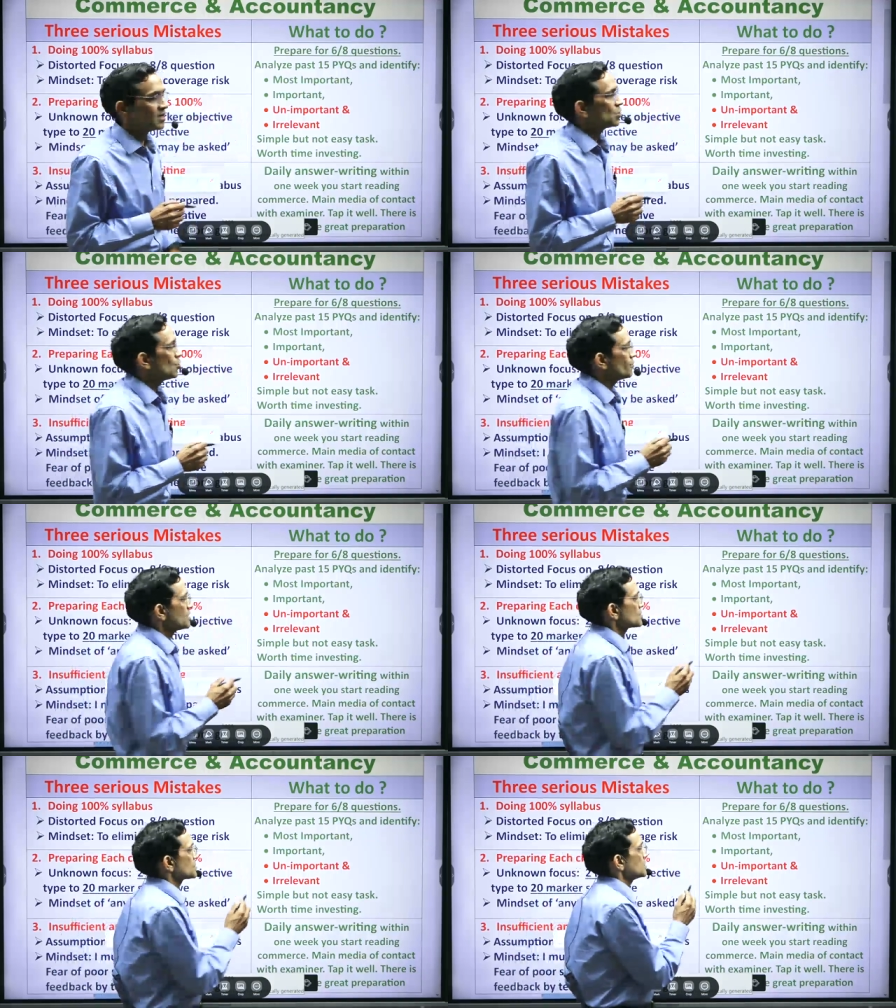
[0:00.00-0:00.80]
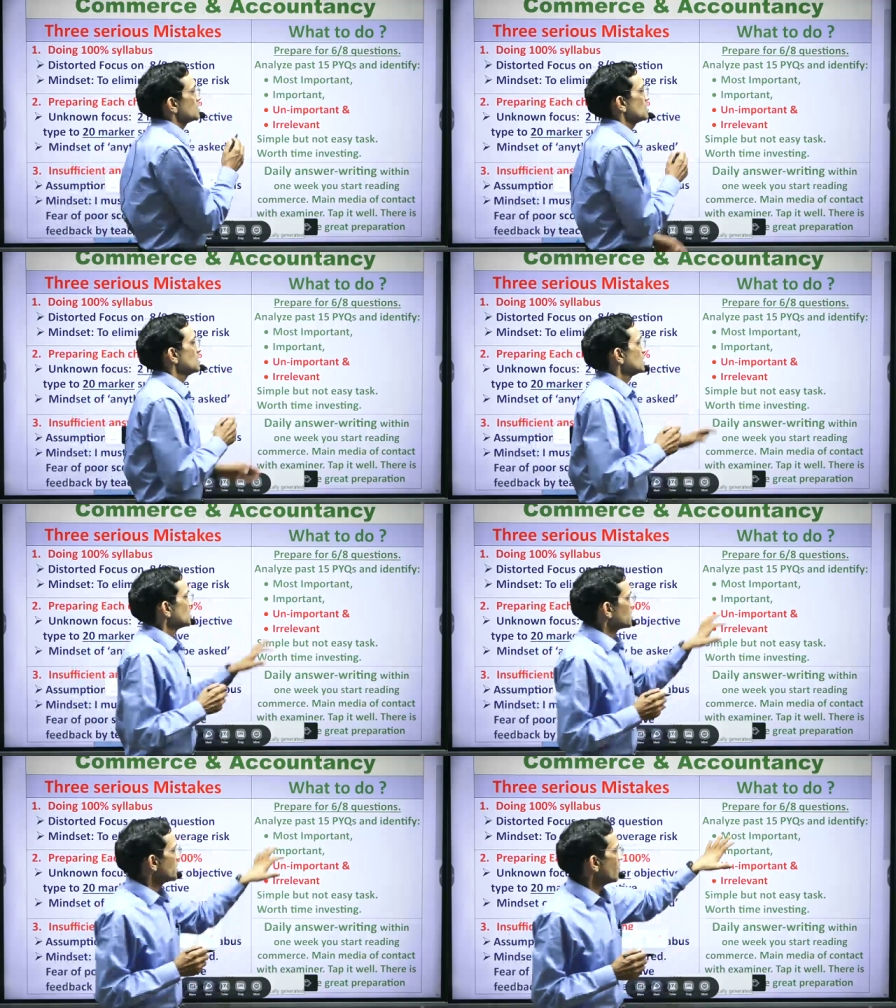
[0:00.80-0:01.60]
topics uh,
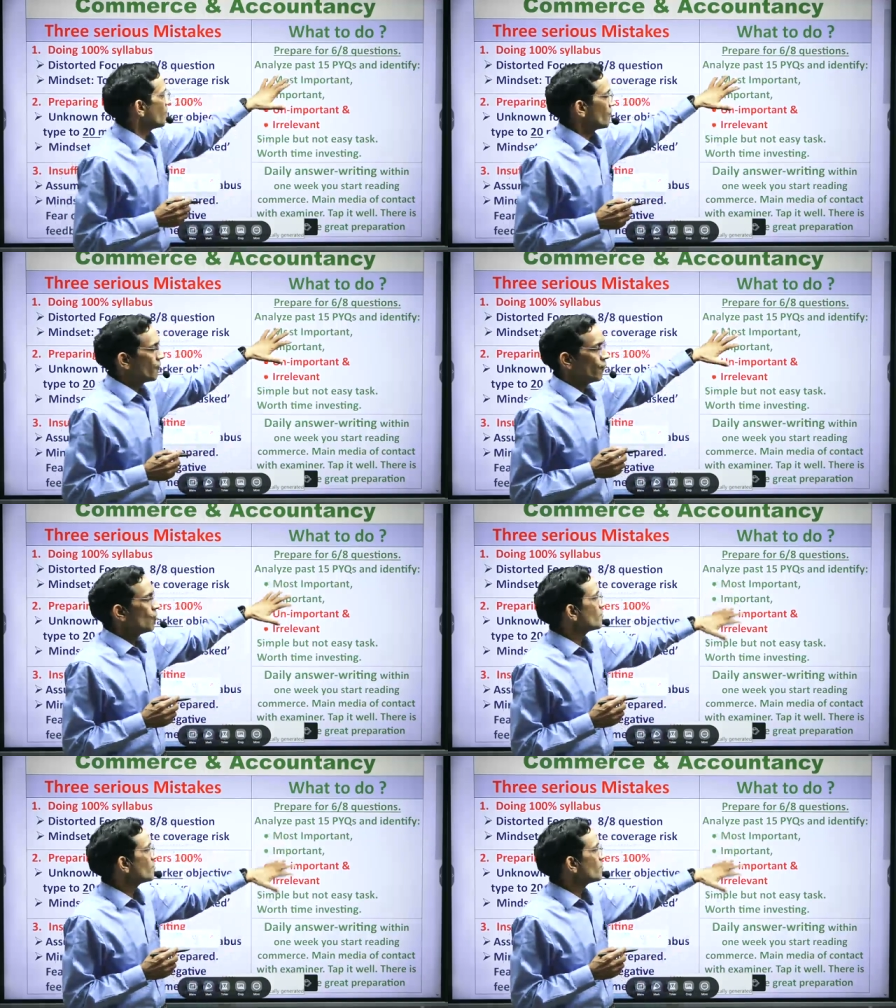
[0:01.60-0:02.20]
in four